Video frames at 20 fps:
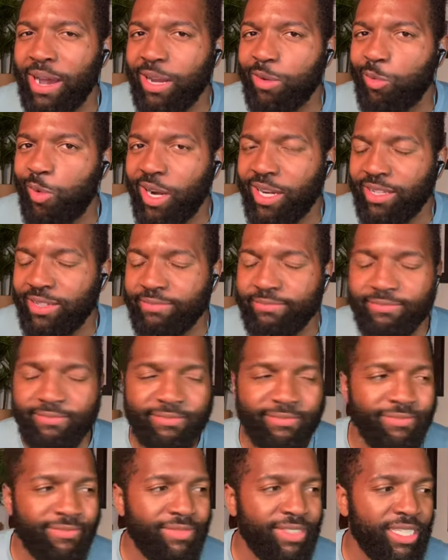and I
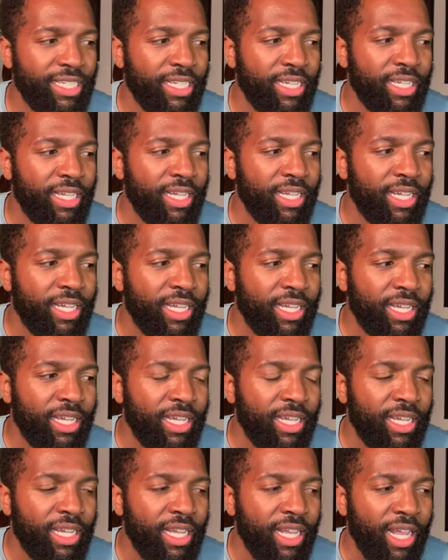hated
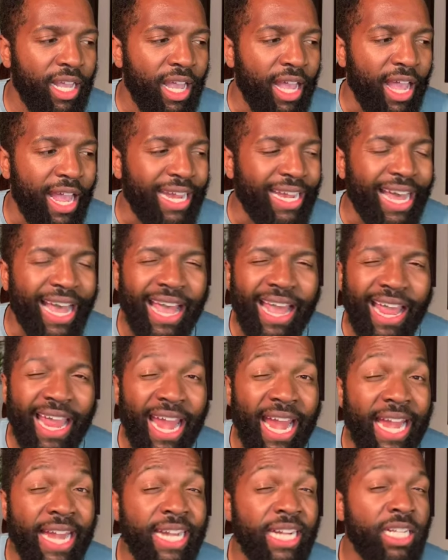myself
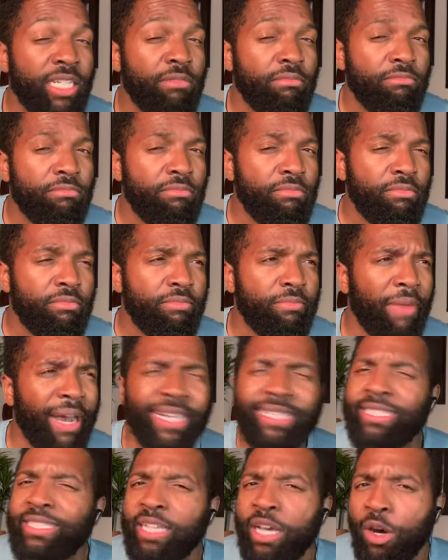
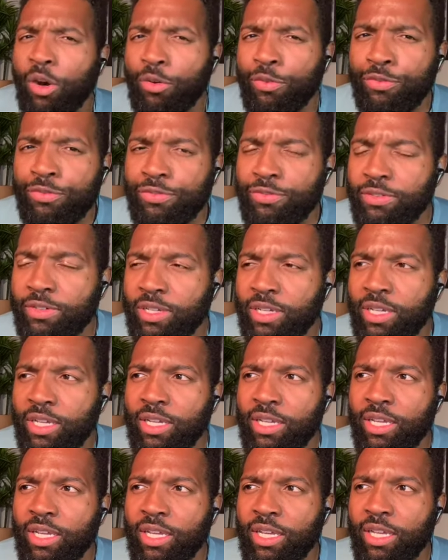for
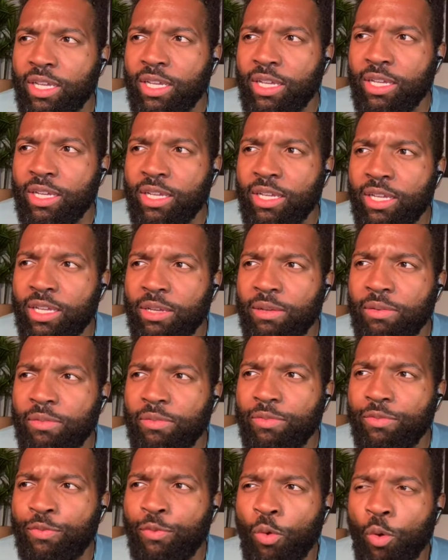subjecting
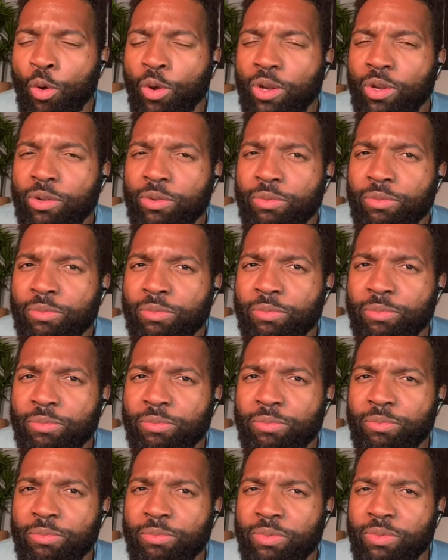myself
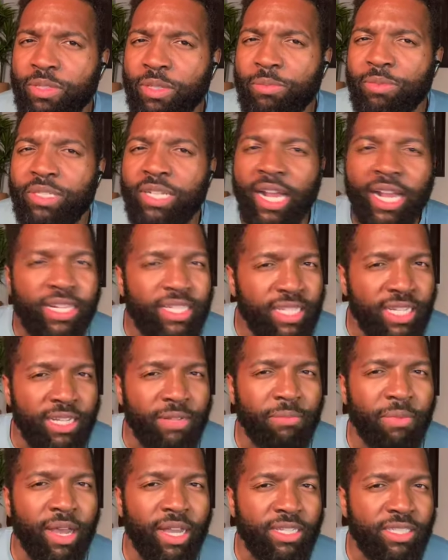before I did
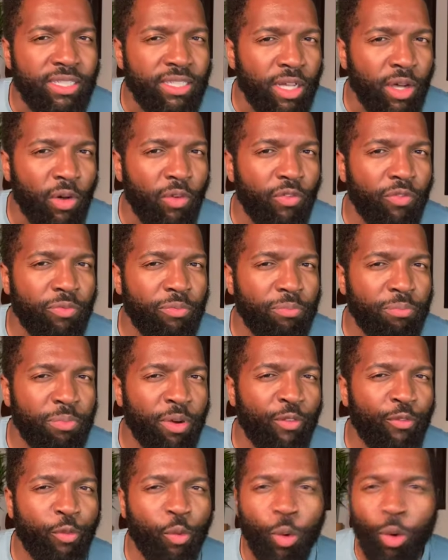
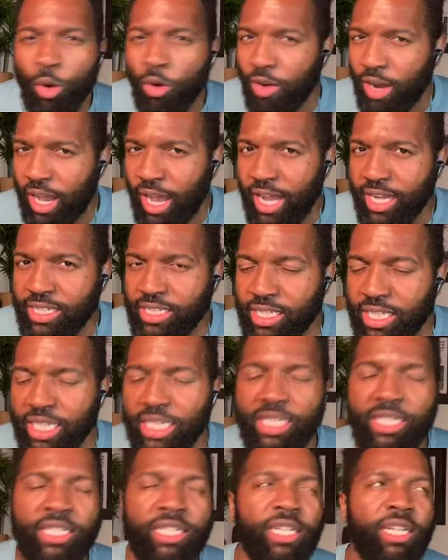but I felt a
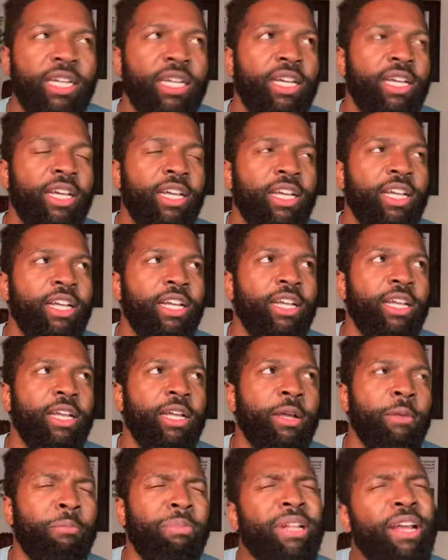perverse
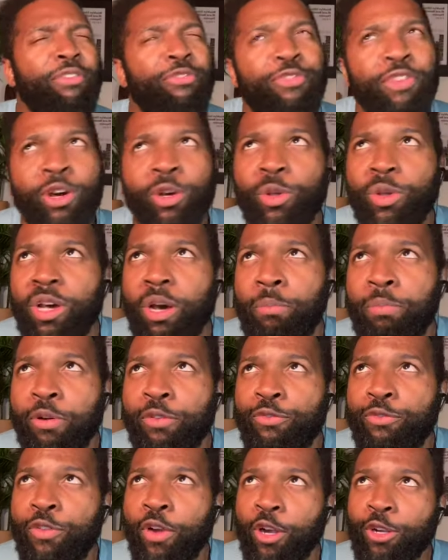responsibility
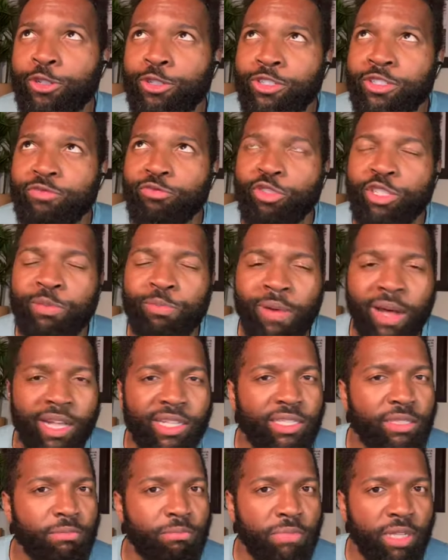to
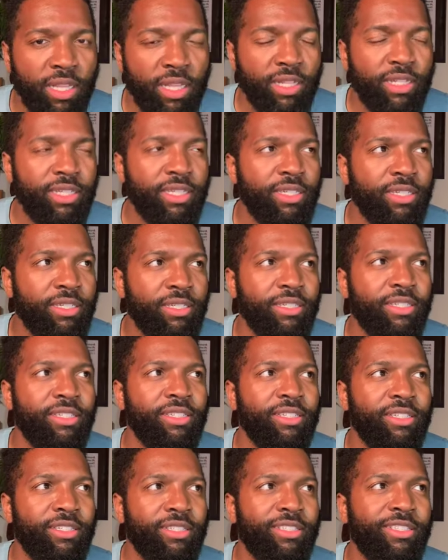to
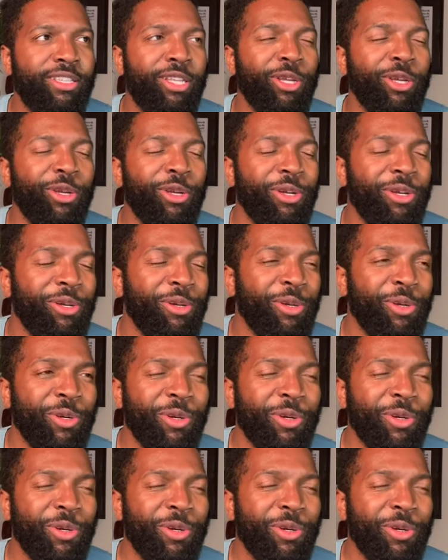myself, to you,